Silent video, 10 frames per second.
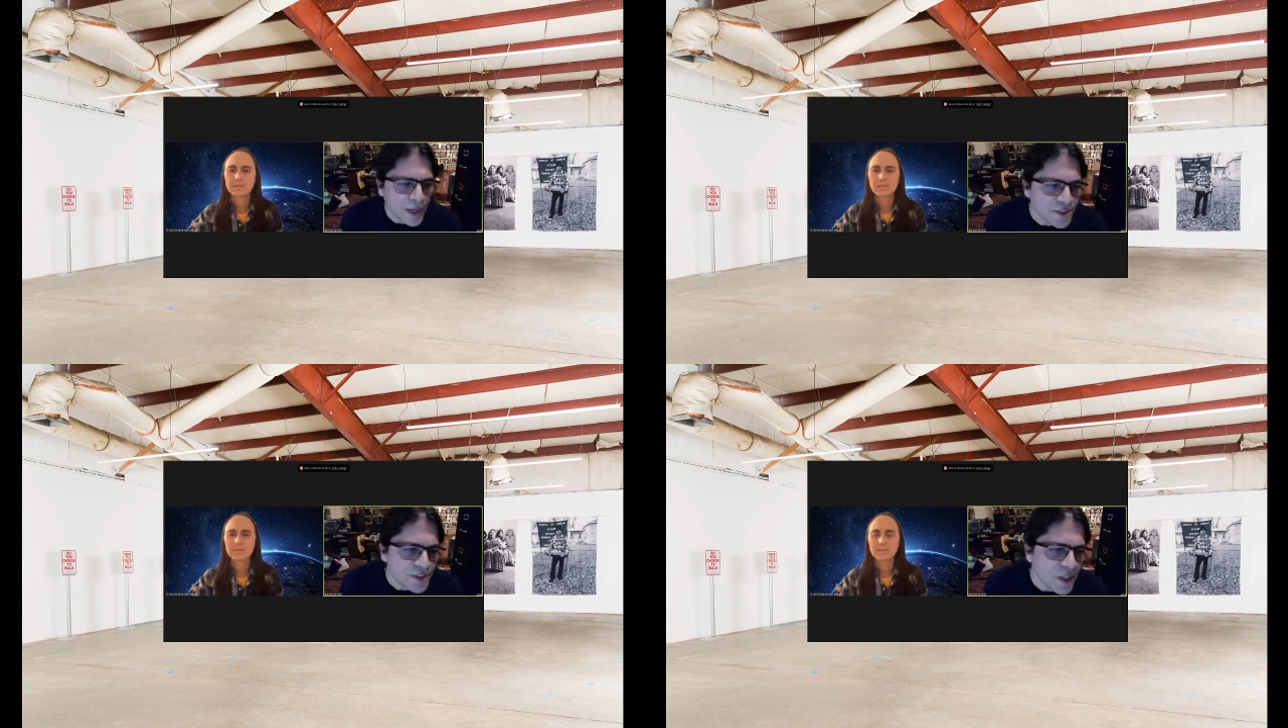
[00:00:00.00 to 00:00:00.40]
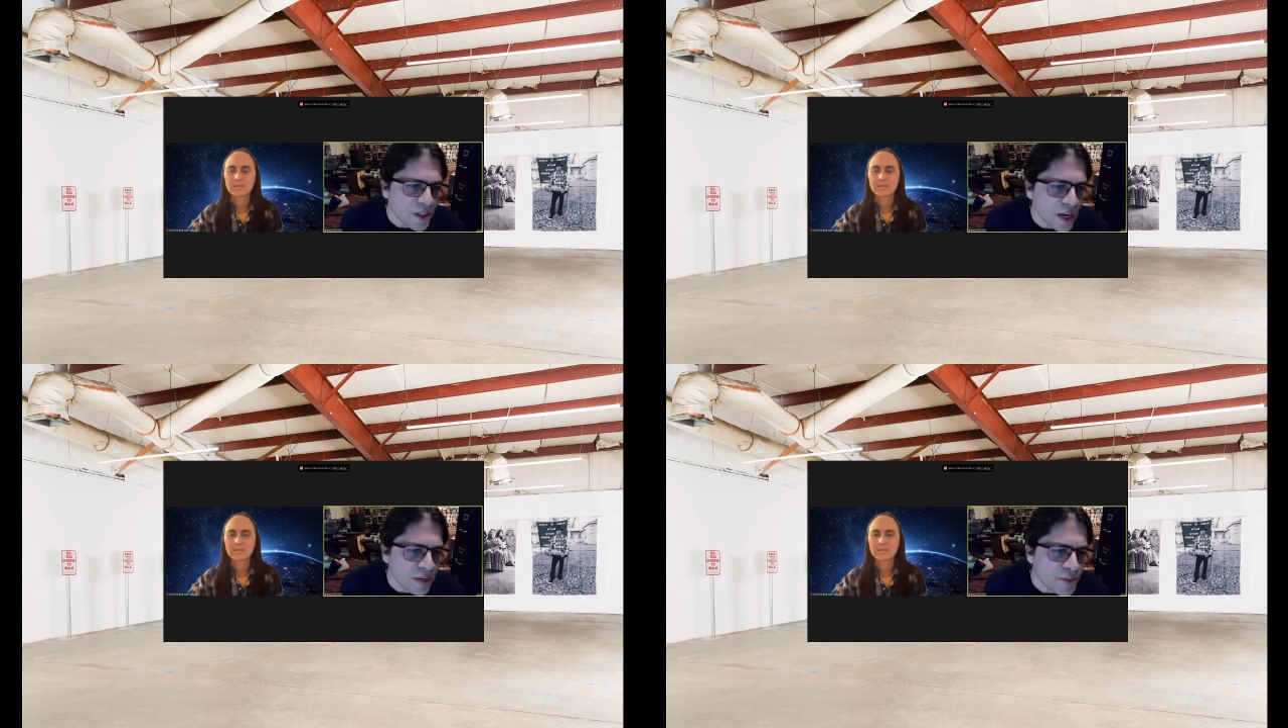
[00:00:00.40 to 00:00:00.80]
see
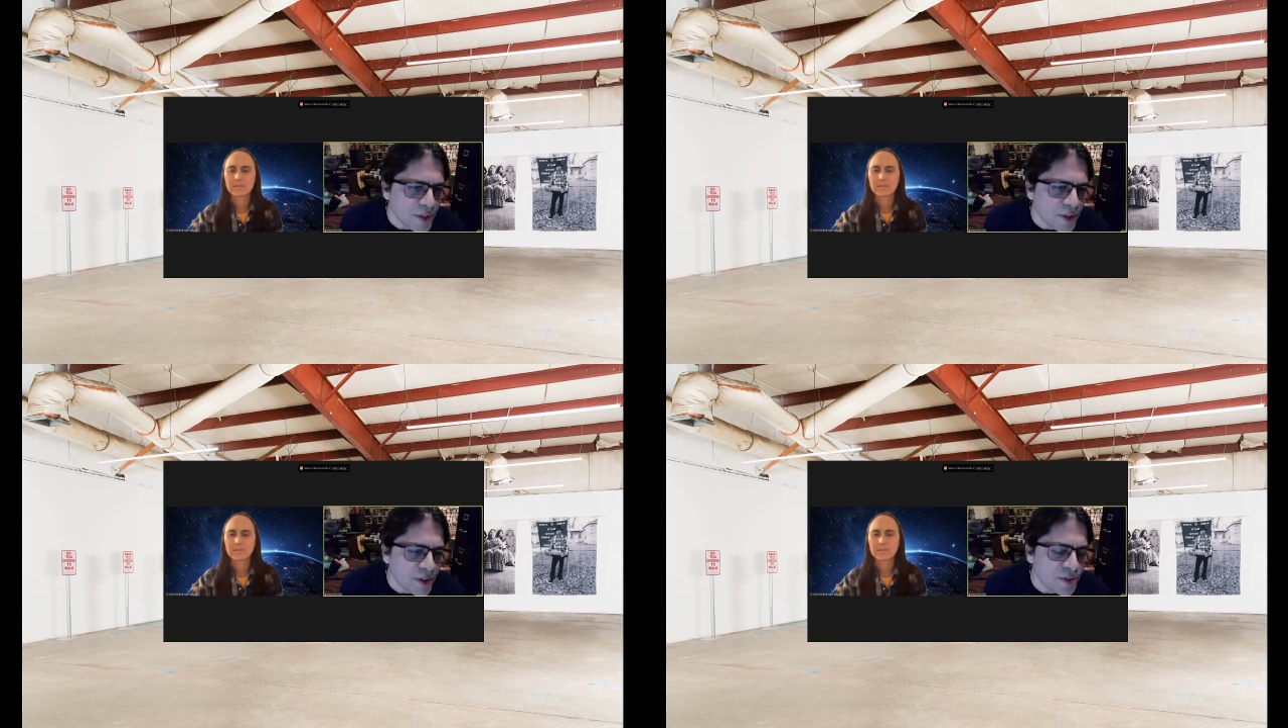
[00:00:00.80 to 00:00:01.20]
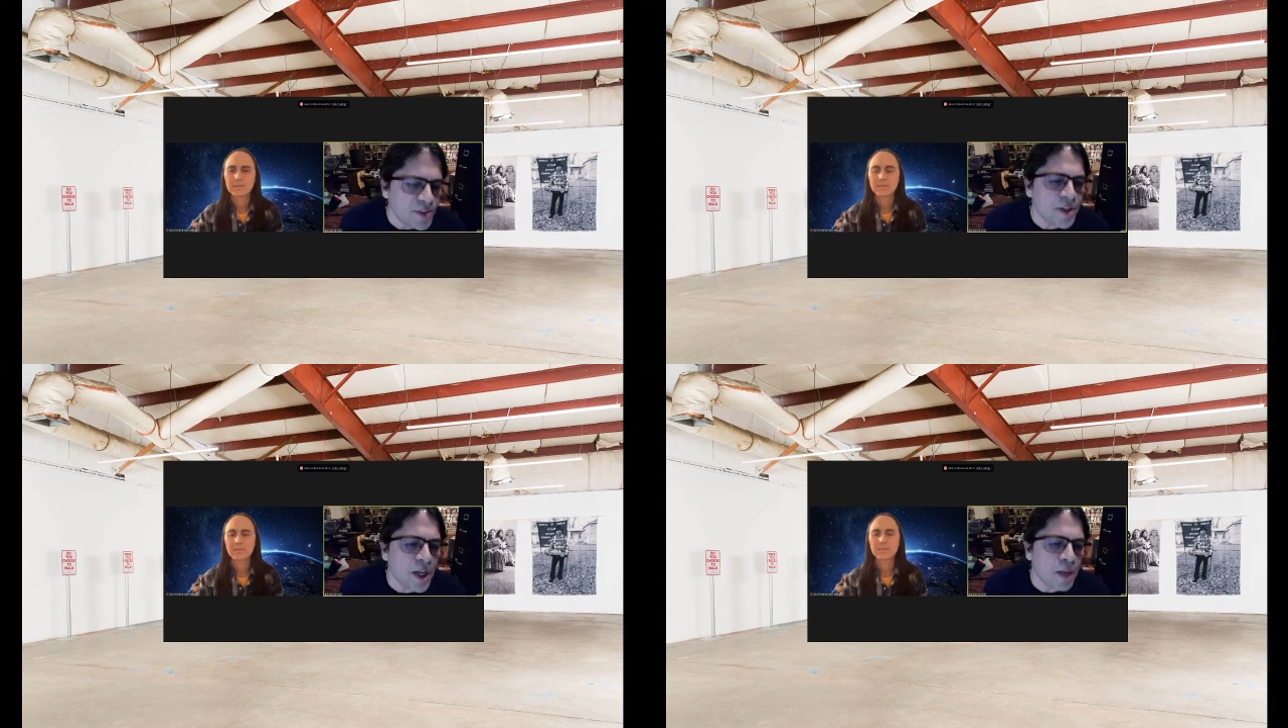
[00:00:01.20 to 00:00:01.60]
live things
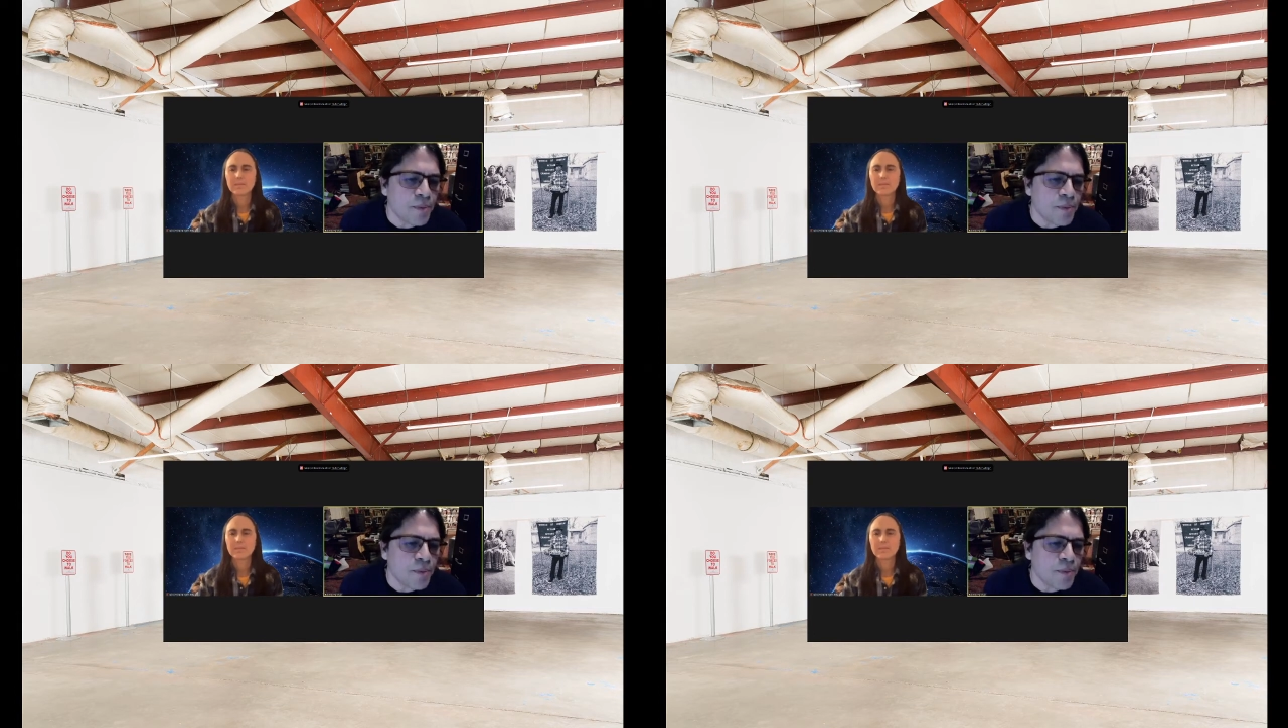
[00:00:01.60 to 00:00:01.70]
escape